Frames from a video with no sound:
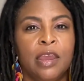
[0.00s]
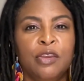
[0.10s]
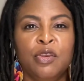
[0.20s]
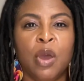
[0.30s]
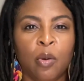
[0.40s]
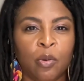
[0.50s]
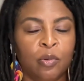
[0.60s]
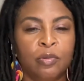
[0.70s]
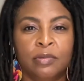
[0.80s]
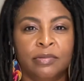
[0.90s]

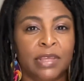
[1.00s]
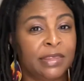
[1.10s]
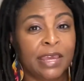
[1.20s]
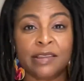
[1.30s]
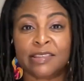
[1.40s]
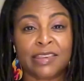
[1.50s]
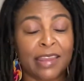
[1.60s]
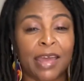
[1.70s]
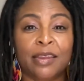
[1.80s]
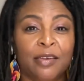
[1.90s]
know that that is
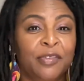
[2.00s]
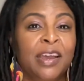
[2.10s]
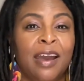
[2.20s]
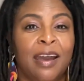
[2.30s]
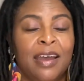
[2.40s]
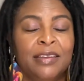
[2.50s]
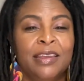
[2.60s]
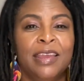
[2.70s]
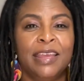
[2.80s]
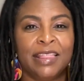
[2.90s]
not of God.
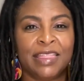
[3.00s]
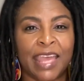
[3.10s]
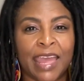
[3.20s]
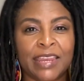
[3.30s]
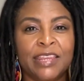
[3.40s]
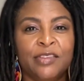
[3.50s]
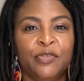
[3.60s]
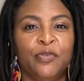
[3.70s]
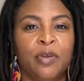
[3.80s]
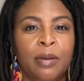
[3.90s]
That
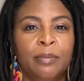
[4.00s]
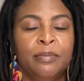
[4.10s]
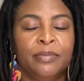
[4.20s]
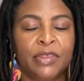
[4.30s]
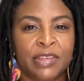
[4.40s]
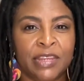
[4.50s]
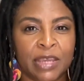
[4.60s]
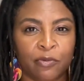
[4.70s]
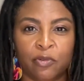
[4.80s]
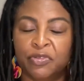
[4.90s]
is from the
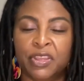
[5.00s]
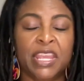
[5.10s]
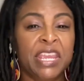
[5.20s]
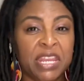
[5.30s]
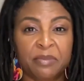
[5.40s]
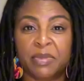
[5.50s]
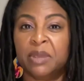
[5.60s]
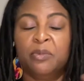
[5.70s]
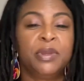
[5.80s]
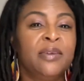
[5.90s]
devil, the enemy,
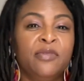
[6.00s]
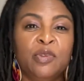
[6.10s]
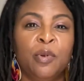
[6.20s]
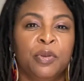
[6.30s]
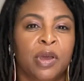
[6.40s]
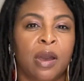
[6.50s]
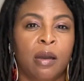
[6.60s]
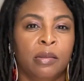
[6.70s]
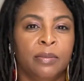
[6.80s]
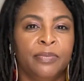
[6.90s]
whatever you want to
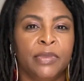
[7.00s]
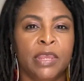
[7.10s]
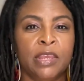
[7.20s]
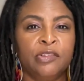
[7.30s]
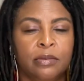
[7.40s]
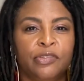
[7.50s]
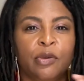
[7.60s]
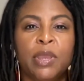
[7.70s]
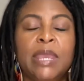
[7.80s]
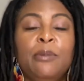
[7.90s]
call him.
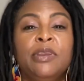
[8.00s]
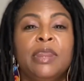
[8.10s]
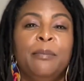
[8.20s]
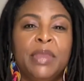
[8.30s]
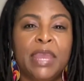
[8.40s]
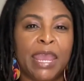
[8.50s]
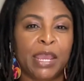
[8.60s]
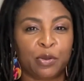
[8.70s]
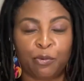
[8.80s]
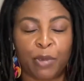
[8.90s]
So he would not be
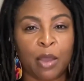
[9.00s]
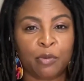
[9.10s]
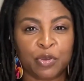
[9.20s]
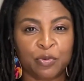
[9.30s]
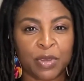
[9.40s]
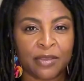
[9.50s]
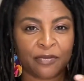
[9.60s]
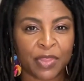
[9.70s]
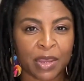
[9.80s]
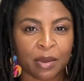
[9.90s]
hanging around you if
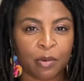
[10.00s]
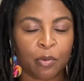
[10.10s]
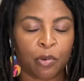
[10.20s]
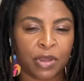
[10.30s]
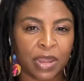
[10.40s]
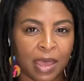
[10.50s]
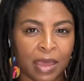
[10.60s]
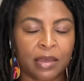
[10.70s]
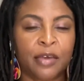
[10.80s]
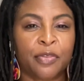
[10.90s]
there were
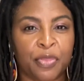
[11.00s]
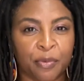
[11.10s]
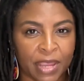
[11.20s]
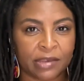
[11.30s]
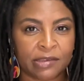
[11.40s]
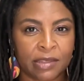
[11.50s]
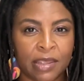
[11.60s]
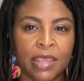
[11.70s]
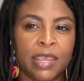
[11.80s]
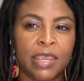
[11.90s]
not a threat,
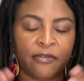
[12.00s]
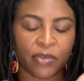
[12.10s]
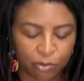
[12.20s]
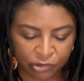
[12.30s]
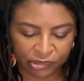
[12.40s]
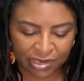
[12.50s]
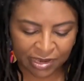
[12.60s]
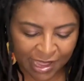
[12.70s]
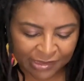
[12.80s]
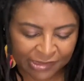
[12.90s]
if it was
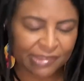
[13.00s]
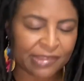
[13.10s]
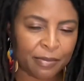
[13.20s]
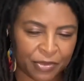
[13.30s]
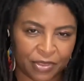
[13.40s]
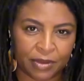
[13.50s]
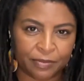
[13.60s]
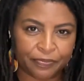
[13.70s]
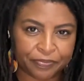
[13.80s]
not something